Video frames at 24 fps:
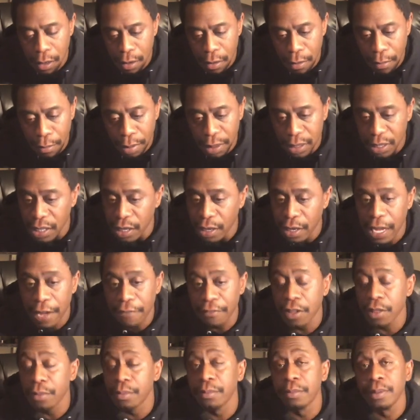But there have
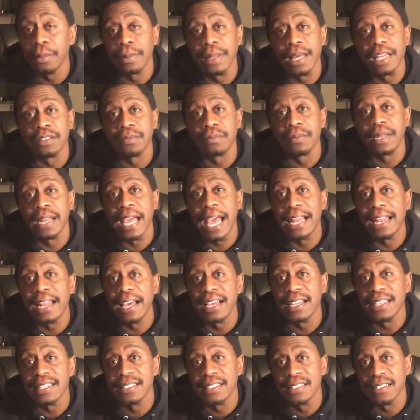other people that have been
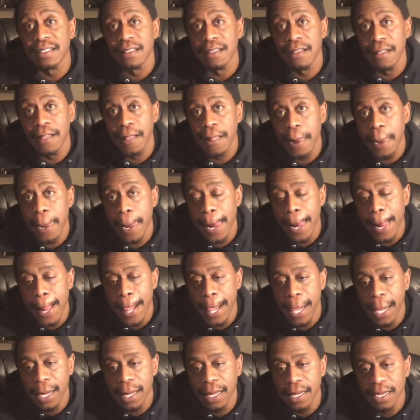allies
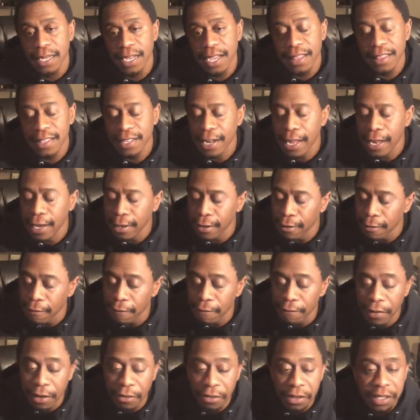and that I love
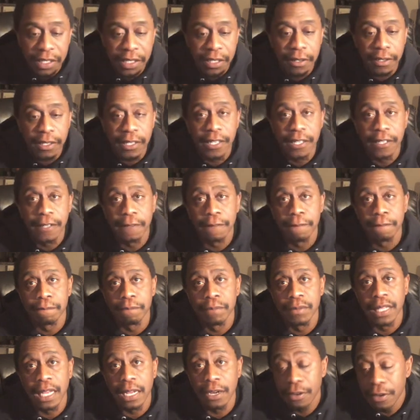very dearly
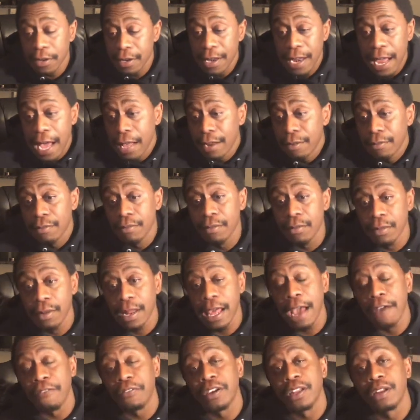that are not
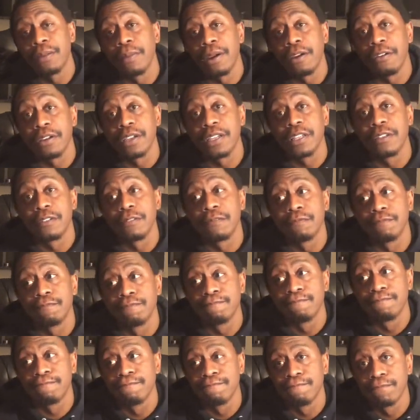African American
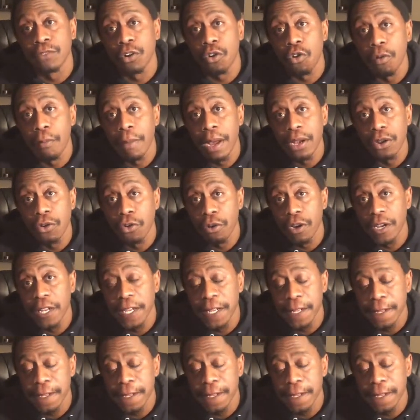or minority.